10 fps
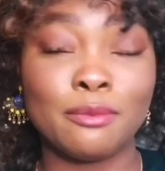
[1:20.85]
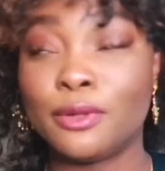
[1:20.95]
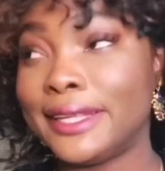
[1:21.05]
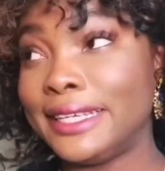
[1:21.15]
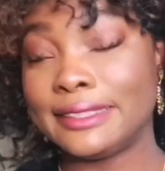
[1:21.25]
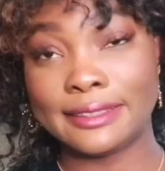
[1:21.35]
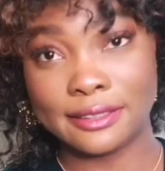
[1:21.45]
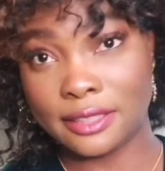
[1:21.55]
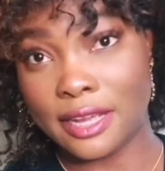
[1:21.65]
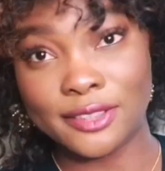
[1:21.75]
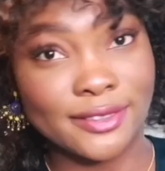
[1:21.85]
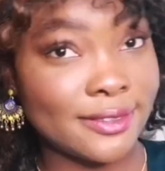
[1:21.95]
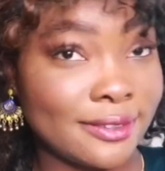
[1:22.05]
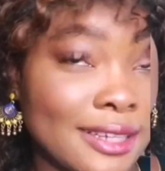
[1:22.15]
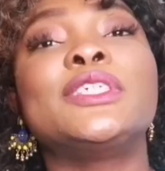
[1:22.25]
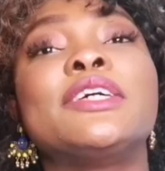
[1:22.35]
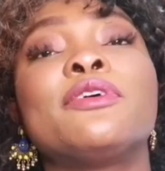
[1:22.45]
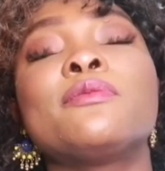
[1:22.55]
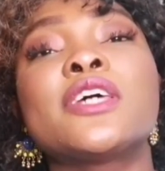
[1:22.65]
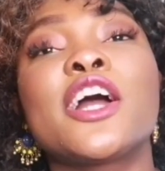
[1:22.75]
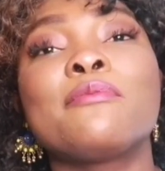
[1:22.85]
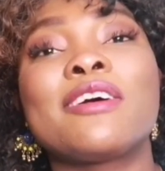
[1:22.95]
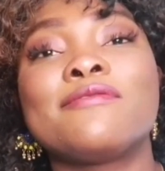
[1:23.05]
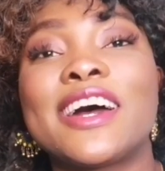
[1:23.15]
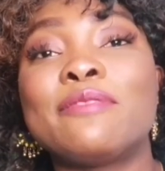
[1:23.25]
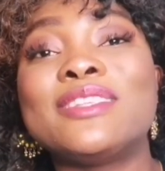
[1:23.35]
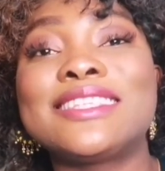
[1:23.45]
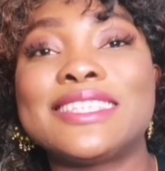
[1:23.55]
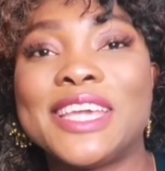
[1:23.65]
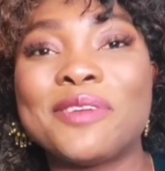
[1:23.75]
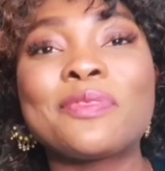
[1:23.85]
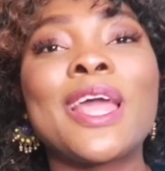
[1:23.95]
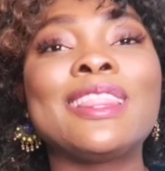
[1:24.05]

Please? So today we're going to be talking about vitamin C.